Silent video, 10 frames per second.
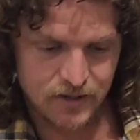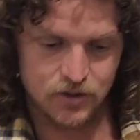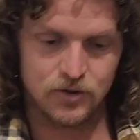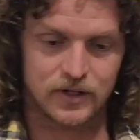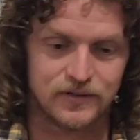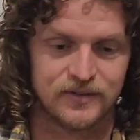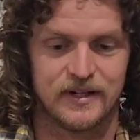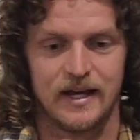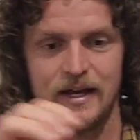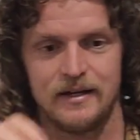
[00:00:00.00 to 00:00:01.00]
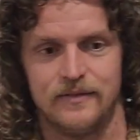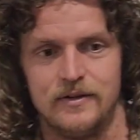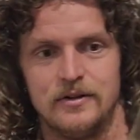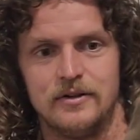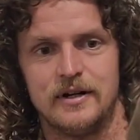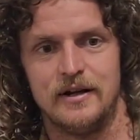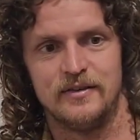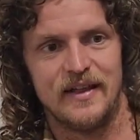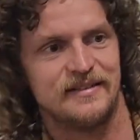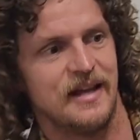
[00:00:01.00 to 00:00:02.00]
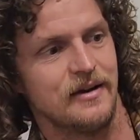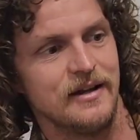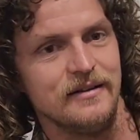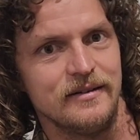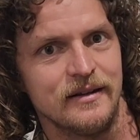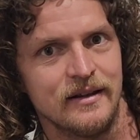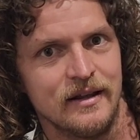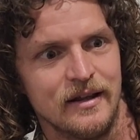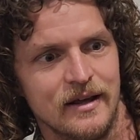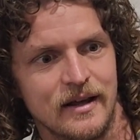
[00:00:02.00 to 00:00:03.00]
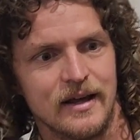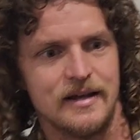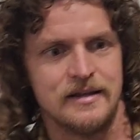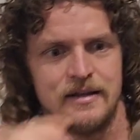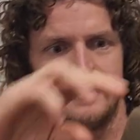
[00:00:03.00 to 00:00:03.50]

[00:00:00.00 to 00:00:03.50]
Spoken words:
you can start, if you look at it, so that's how it is, okay?